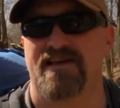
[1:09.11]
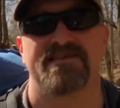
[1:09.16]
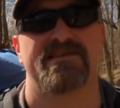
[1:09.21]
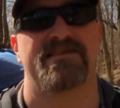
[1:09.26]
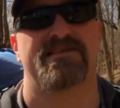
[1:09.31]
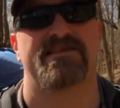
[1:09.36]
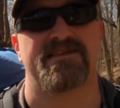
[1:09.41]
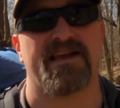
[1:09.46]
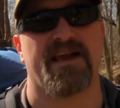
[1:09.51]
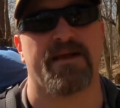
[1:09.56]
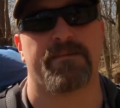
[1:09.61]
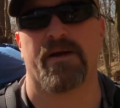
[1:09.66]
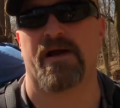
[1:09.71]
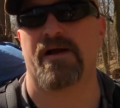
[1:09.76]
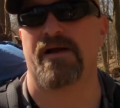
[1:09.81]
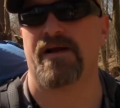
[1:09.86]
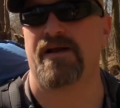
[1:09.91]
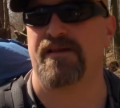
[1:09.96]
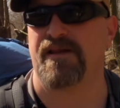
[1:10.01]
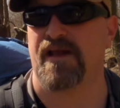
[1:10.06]
This is the same
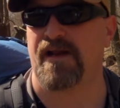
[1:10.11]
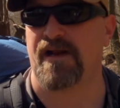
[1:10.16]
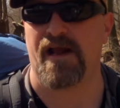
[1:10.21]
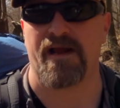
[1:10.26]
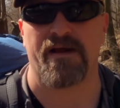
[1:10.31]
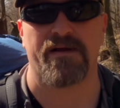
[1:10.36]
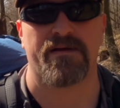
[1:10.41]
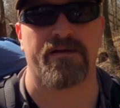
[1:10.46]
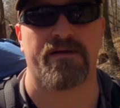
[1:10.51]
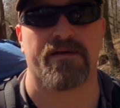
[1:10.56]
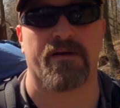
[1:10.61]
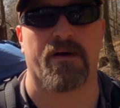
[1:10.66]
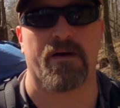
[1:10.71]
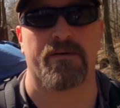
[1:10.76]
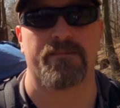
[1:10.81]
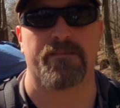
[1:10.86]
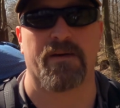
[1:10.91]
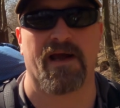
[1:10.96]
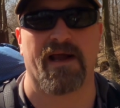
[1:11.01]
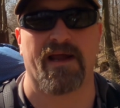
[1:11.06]
area
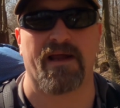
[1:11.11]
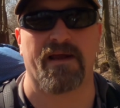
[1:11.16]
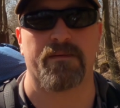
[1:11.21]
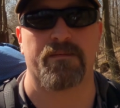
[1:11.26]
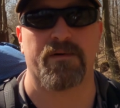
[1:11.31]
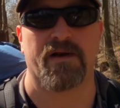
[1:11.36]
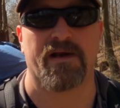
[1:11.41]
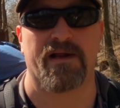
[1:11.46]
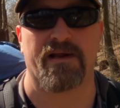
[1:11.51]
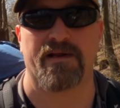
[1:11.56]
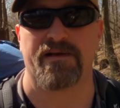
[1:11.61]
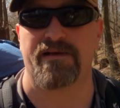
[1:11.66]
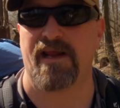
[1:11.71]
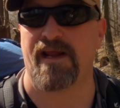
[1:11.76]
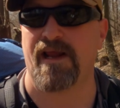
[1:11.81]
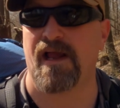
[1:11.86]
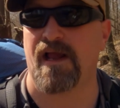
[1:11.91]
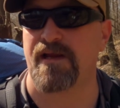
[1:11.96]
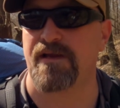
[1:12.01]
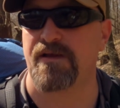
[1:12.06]
that when a
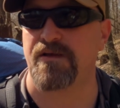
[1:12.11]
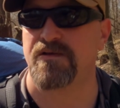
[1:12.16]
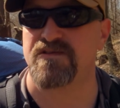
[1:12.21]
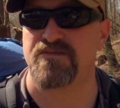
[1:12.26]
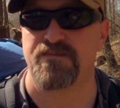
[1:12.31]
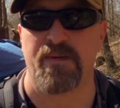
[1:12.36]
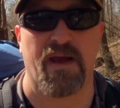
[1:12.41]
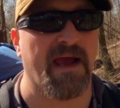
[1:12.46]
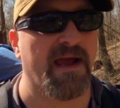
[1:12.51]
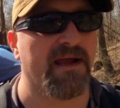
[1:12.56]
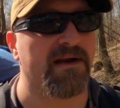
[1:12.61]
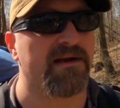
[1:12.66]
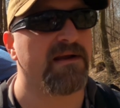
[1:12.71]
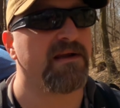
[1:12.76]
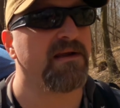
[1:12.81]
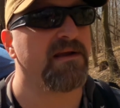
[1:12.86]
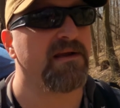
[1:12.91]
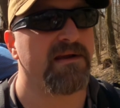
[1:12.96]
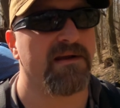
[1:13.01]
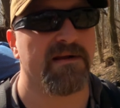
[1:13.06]
day hike goes bad,
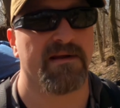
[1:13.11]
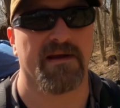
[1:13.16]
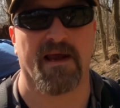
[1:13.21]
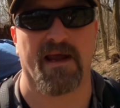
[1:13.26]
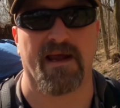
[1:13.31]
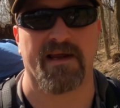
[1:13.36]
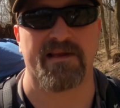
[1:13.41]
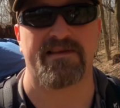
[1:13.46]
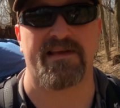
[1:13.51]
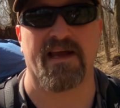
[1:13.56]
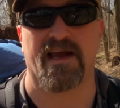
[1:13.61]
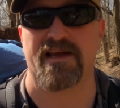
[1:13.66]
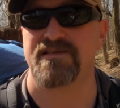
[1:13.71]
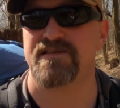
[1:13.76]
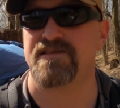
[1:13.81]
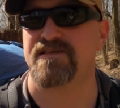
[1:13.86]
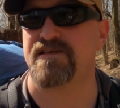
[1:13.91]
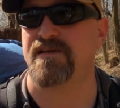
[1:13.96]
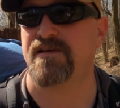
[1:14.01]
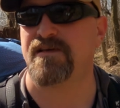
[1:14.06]
I
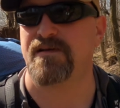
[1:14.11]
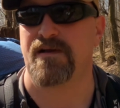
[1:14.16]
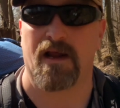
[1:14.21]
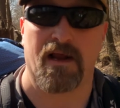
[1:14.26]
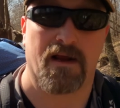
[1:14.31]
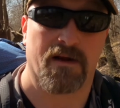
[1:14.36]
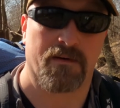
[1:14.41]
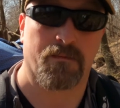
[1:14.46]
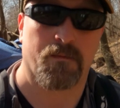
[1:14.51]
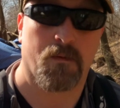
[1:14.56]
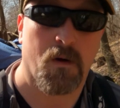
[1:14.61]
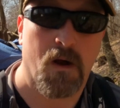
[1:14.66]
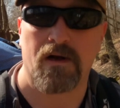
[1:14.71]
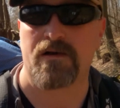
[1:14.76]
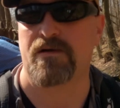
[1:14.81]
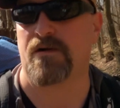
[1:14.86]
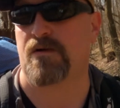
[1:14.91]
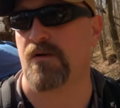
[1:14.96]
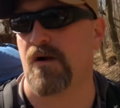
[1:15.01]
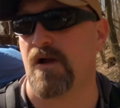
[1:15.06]

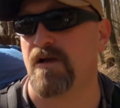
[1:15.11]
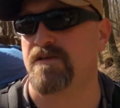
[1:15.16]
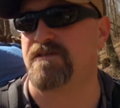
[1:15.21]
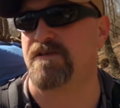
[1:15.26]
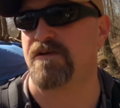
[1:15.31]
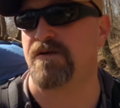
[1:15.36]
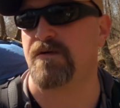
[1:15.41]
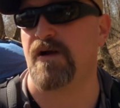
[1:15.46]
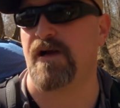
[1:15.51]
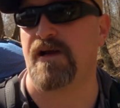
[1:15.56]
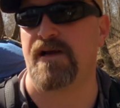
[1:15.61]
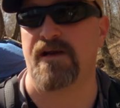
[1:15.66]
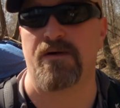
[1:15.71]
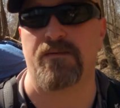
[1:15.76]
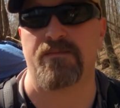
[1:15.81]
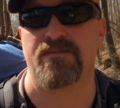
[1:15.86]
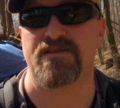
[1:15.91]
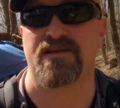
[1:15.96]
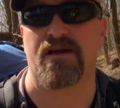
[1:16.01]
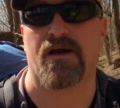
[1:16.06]
walked across the creek and
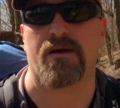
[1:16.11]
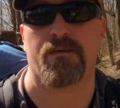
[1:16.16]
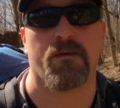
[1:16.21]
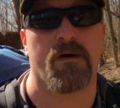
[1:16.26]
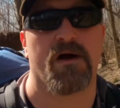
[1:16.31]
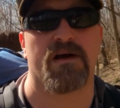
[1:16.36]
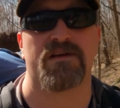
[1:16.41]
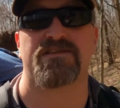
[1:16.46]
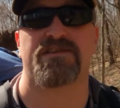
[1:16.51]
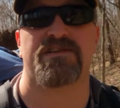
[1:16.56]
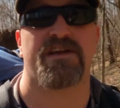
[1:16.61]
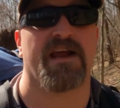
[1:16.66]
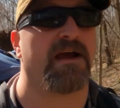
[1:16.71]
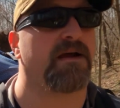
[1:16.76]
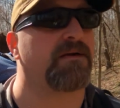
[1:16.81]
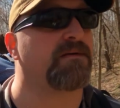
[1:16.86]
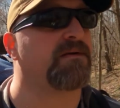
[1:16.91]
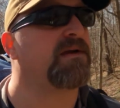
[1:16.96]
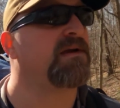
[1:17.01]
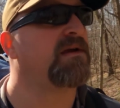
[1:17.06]
almost got washed
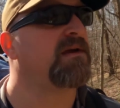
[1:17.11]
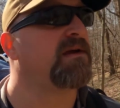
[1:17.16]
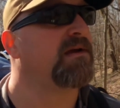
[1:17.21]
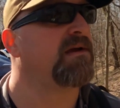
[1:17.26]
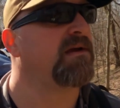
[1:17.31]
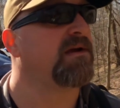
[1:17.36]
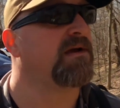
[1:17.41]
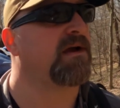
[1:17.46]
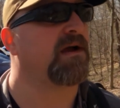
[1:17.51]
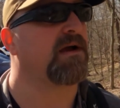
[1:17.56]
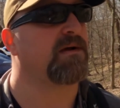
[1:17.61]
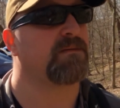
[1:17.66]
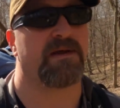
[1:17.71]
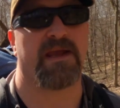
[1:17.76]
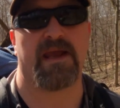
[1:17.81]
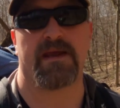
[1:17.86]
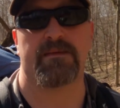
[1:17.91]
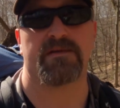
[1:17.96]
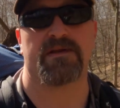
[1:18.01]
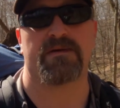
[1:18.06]
down. We
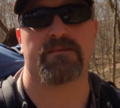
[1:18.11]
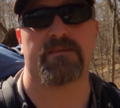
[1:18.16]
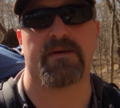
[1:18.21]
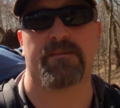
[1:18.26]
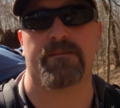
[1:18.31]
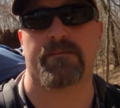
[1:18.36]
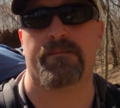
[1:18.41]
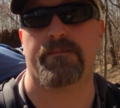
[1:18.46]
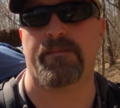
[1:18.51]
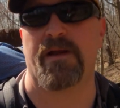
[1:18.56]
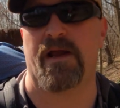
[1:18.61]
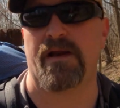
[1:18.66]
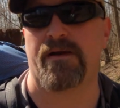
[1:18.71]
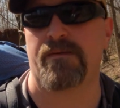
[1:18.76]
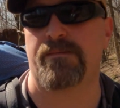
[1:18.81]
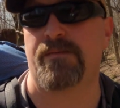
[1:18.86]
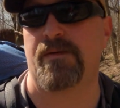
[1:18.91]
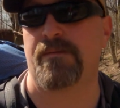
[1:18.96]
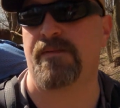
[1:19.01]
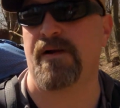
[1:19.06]
came a little bit
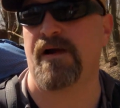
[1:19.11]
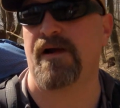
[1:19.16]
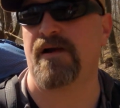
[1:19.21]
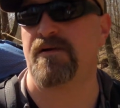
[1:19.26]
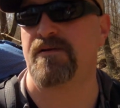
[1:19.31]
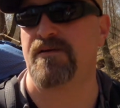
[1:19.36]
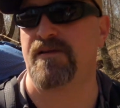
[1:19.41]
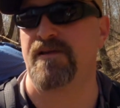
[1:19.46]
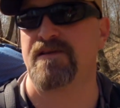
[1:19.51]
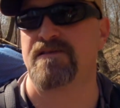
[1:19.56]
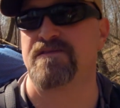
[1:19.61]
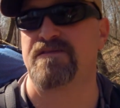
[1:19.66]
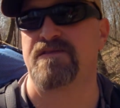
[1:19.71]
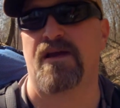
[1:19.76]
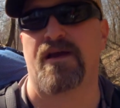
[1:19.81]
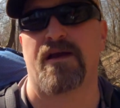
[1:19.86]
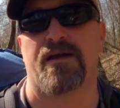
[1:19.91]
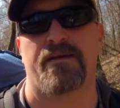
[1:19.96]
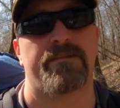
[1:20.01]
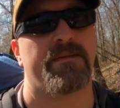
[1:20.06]
better prepared this
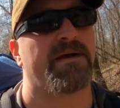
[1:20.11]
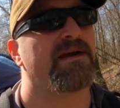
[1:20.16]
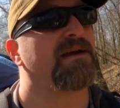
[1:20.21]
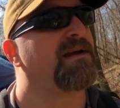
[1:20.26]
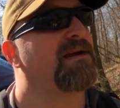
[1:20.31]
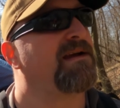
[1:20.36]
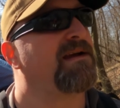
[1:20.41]
time.